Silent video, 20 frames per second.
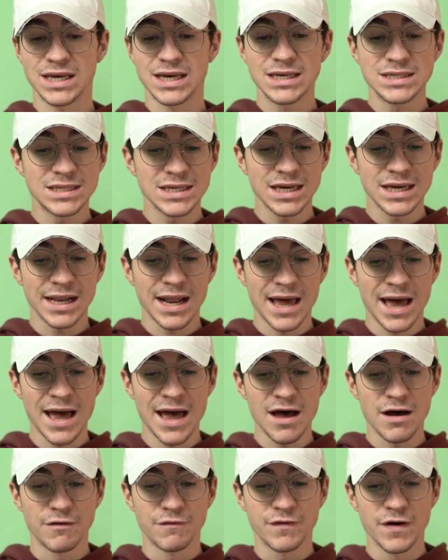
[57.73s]
Is it going to
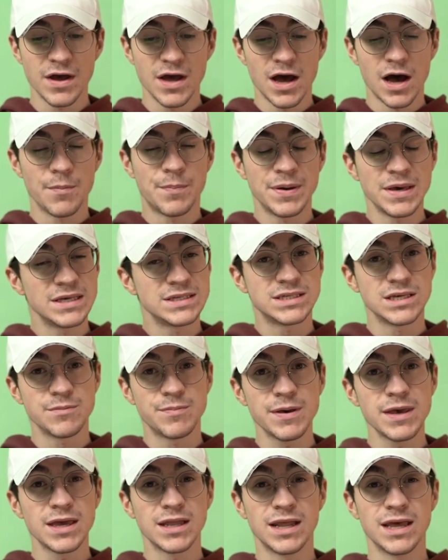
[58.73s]
have a
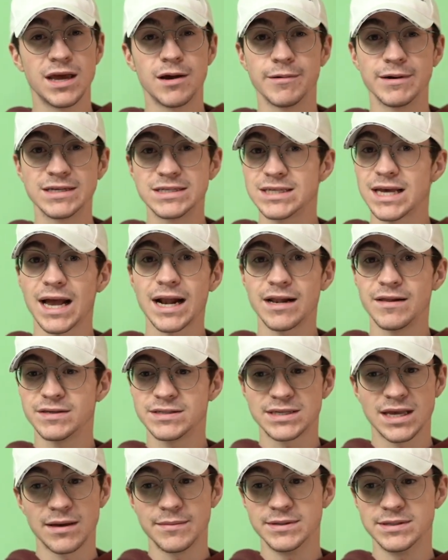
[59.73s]
PCB in here exactly the
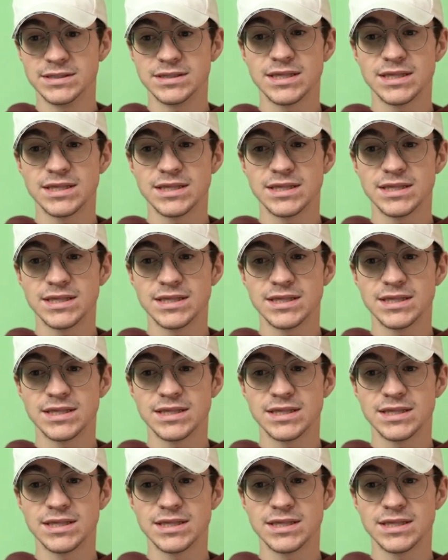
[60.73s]
same as